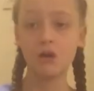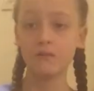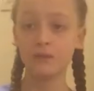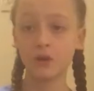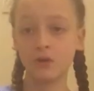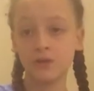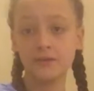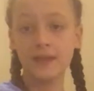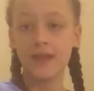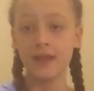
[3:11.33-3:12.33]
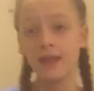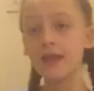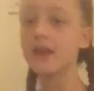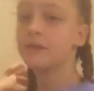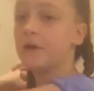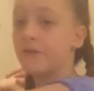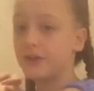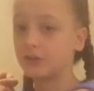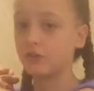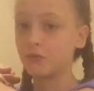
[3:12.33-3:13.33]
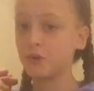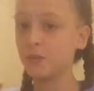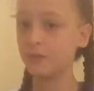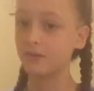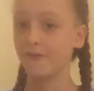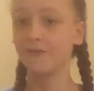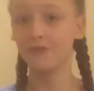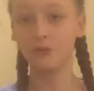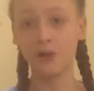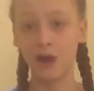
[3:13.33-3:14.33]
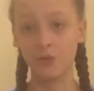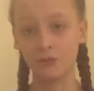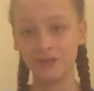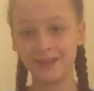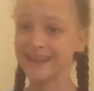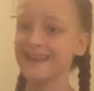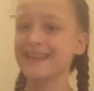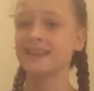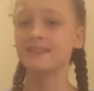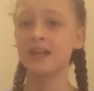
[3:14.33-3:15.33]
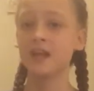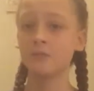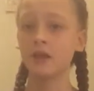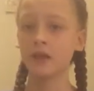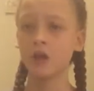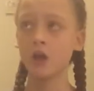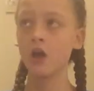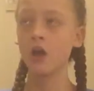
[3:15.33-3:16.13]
of those in my friendship groups throughout the years, and I'm like,